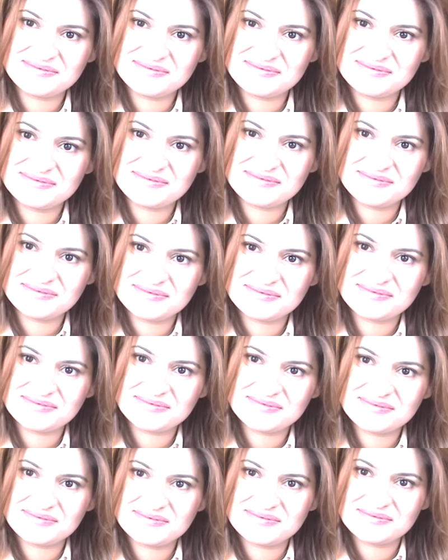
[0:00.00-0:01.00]
expect to
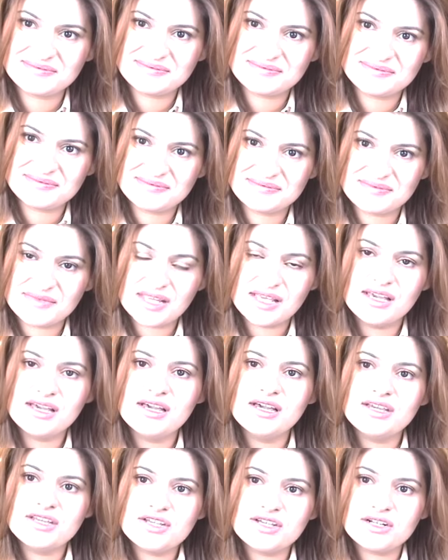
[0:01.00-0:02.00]
launch
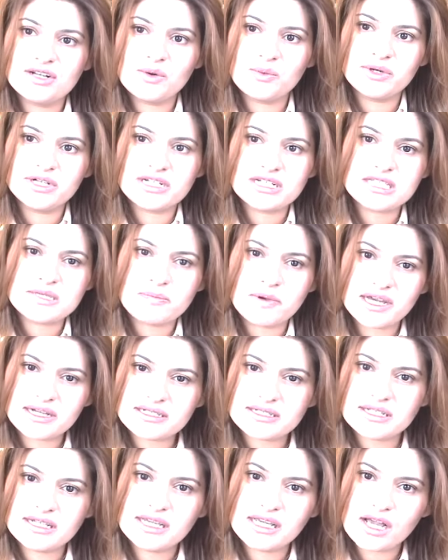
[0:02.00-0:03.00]
you know, we're
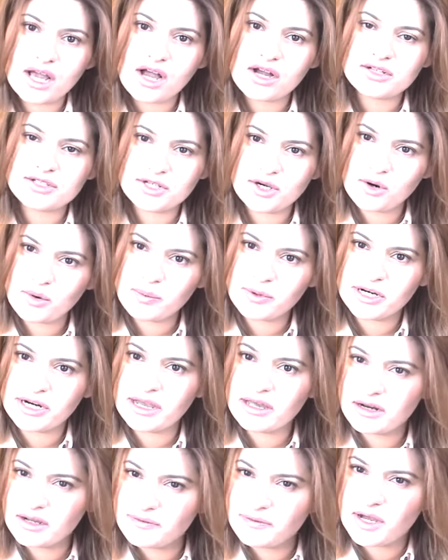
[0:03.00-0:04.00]
expecting October,
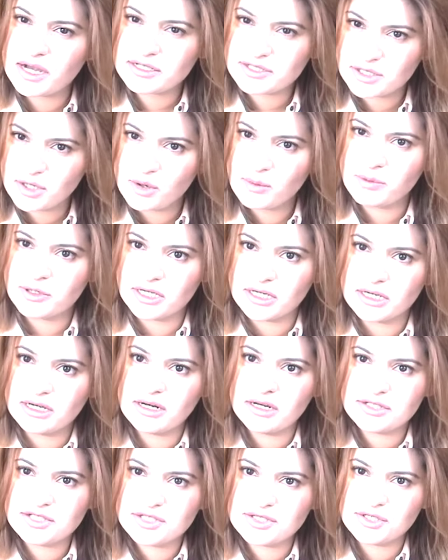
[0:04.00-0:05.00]
end of
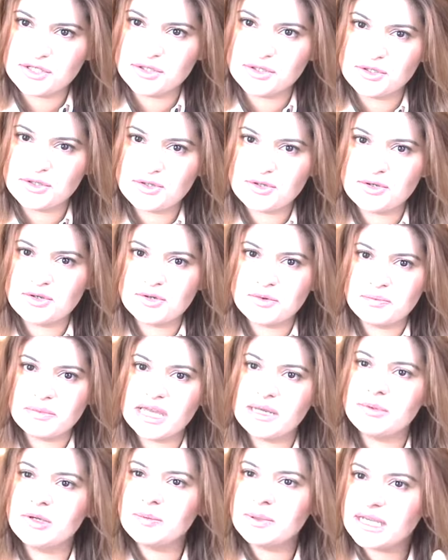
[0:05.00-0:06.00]
October to
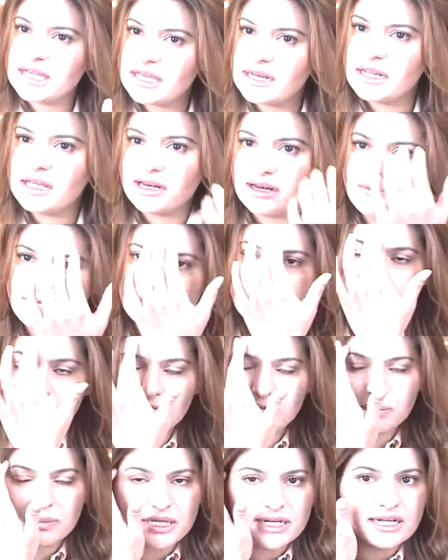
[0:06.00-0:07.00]
maybe beginning
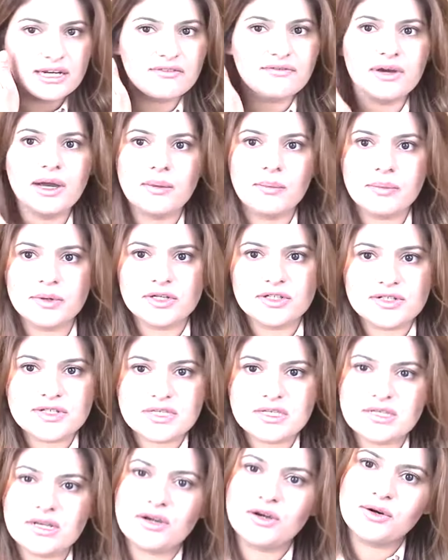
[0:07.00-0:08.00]
November, mid November.
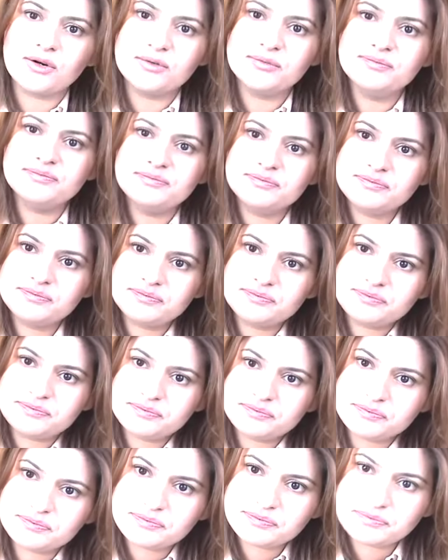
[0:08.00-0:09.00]
So. And what do you
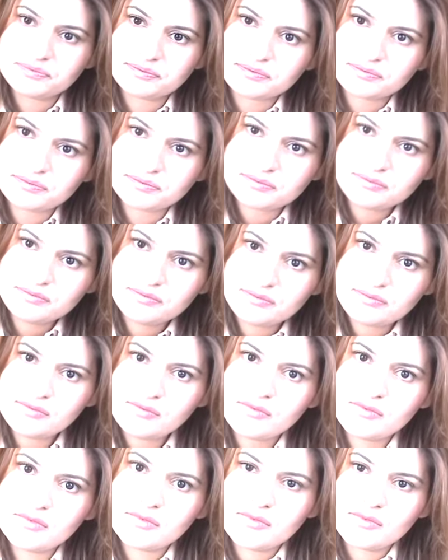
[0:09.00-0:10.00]
want for
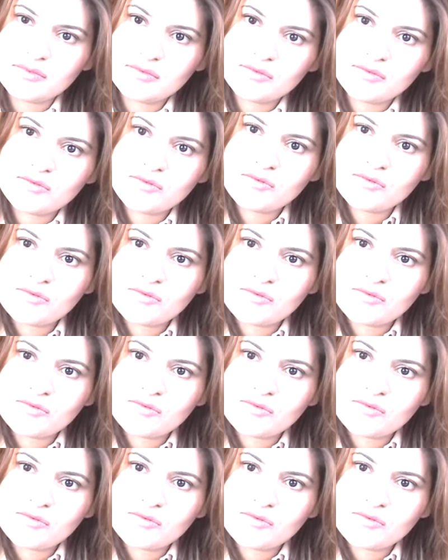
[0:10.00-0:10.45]
that? What is your